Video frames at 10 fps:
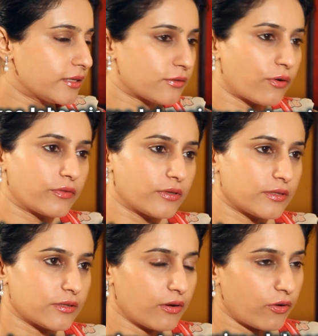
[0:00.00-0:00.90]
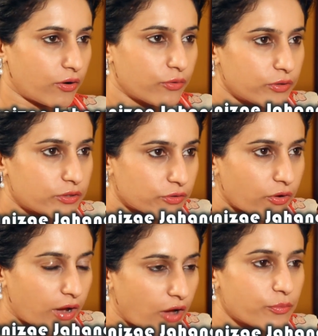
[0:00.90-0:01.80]
is of concern not only to
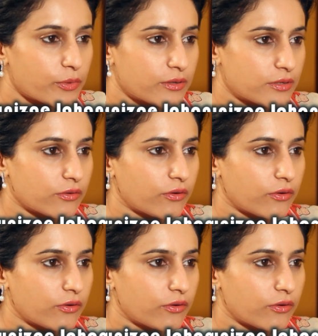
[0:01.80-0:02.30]
your government